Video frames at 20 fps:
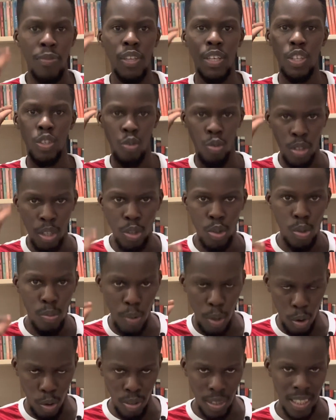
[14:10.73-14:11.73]
you need to
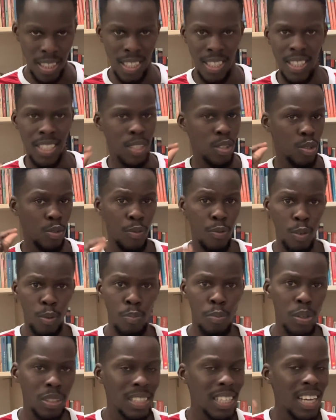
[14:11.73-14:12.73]
be consistent. So for
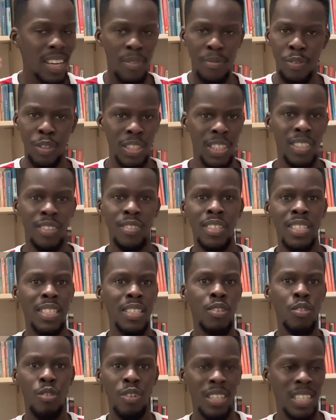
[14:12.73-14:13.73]
Potter and for
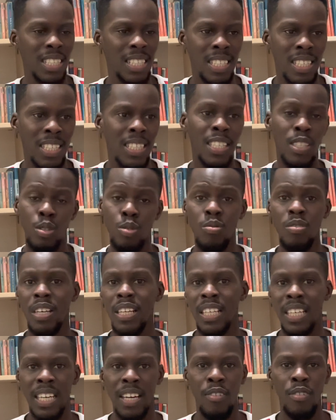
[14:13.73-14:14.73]
Chelsea, honestly, the sooner
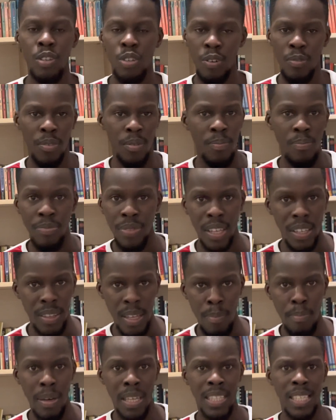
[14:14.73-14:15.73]
they get rid of him, the
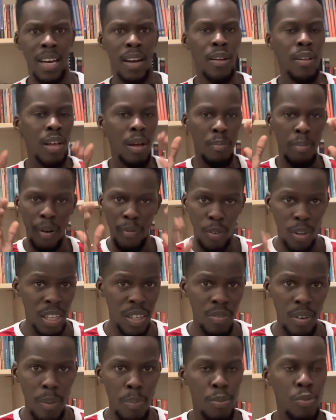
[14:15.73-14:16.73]
better. But for
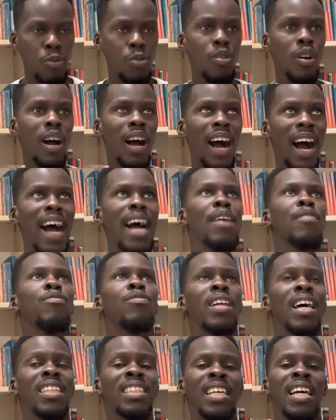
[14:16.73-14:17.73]
Liverpool, I
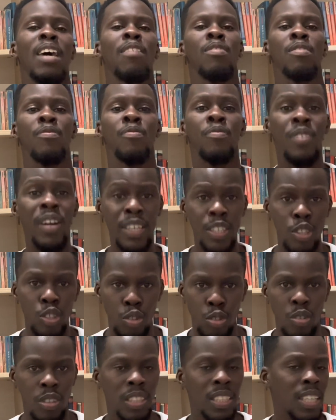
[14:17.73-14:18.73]
feel like they have a very
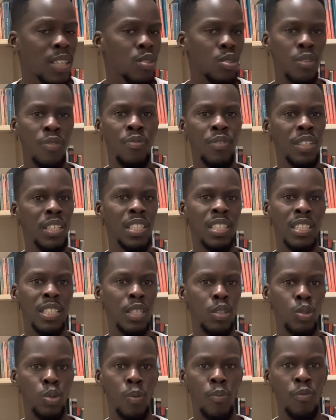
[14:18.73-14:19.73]
strong chance of finishing
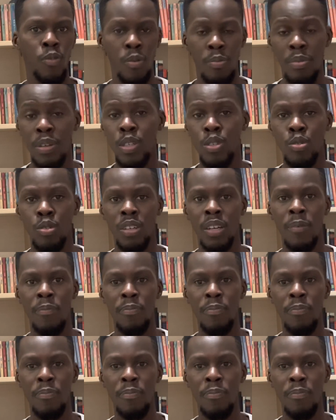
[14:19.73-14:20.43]
the top 4 based on